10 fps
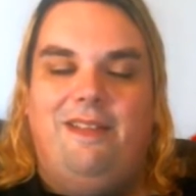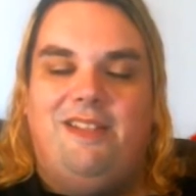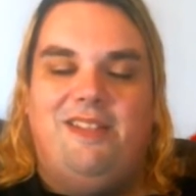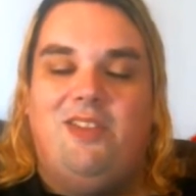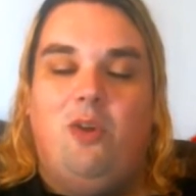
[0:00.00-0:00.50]

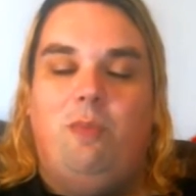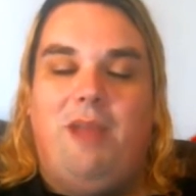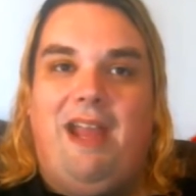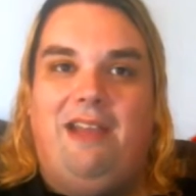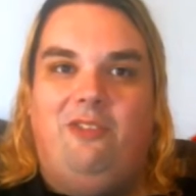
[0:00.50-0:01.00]
it's so
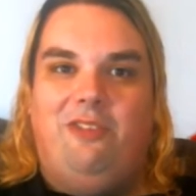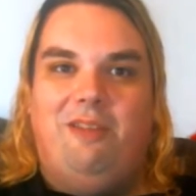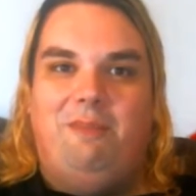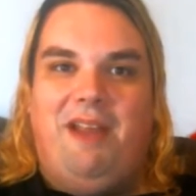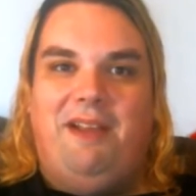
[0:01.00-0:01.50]
bad
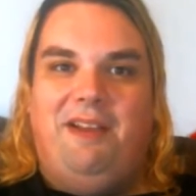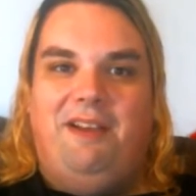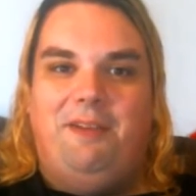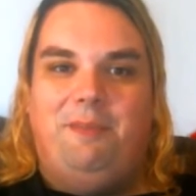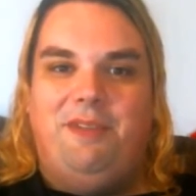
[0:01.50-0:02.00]
looking back
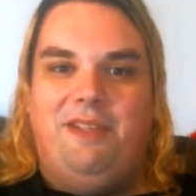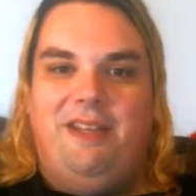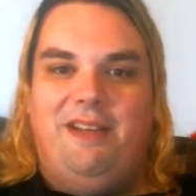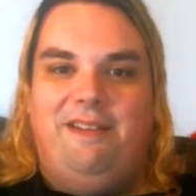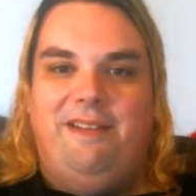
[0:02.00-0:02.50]
on it, but
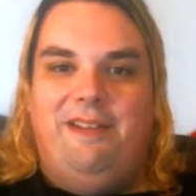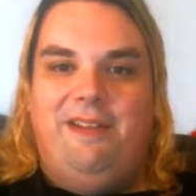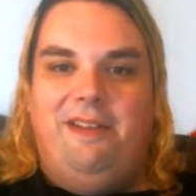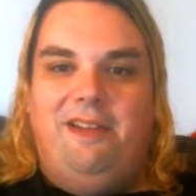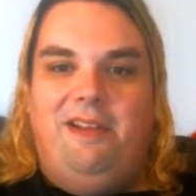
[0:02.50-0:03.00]
yeah.
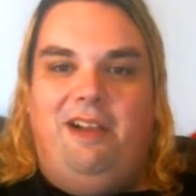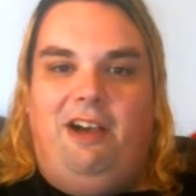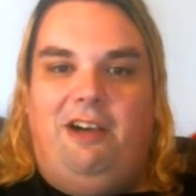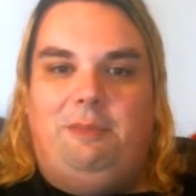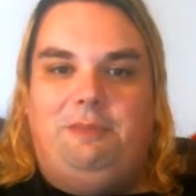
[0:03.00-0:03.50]

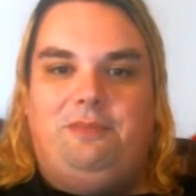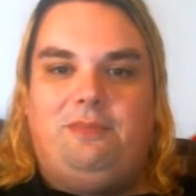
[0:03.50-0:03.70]
Um,